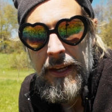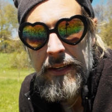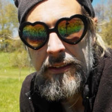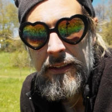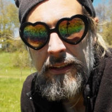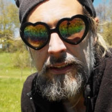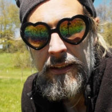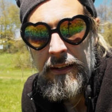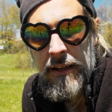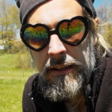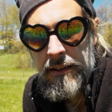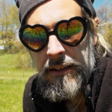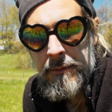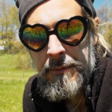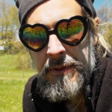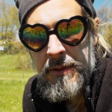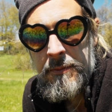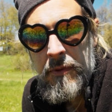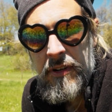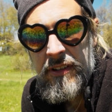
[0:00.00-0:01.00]
I need a little
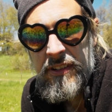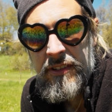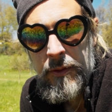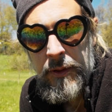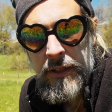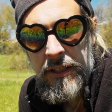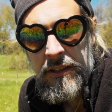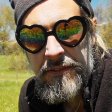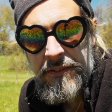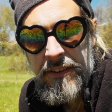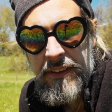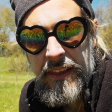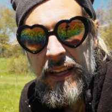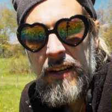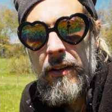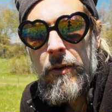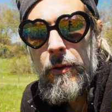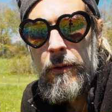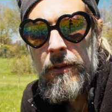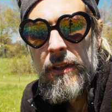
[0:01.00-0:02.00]
bit more soil for
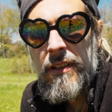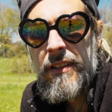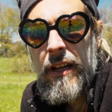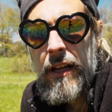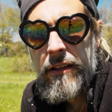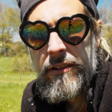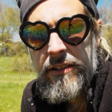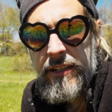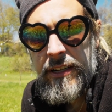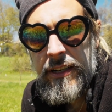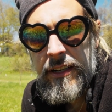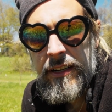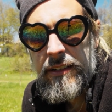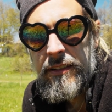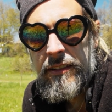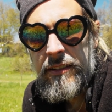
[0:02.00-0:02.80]
that hugel culture,